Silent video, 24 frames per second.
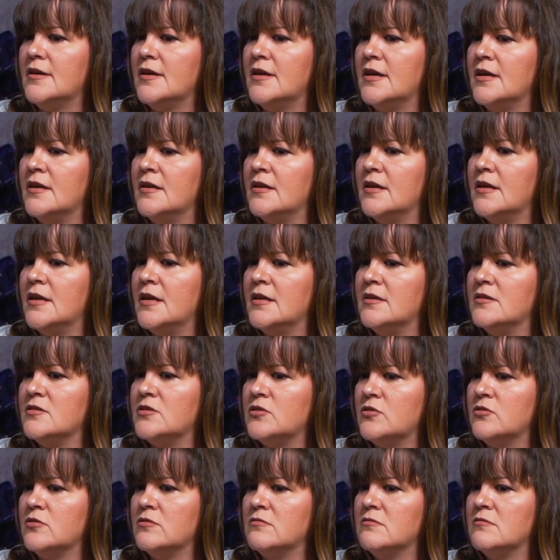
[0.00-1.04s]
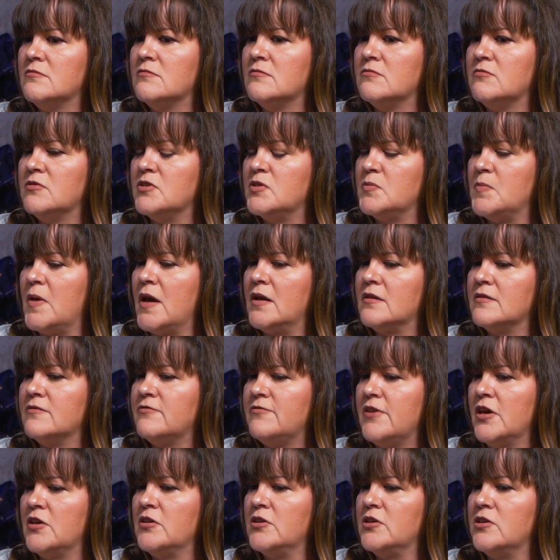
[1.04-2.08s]
in in certain respect,
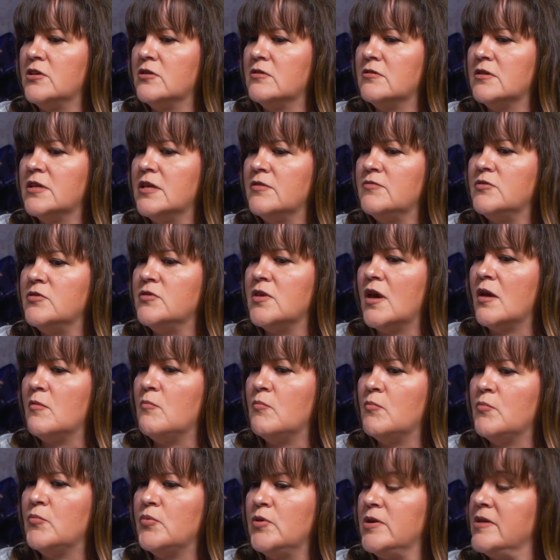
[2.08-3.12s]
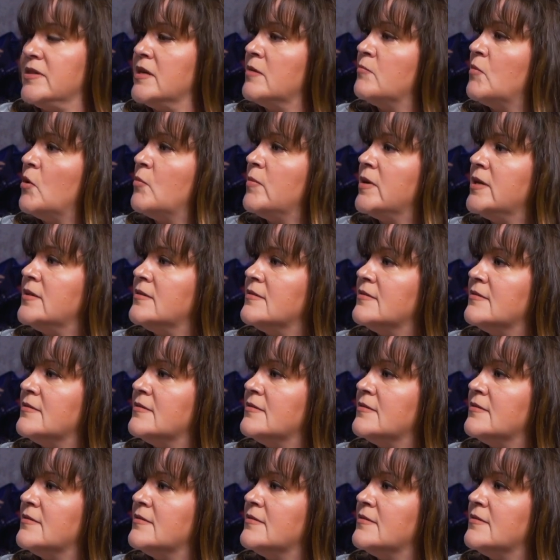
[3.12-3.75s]
failure gives you that breathing moment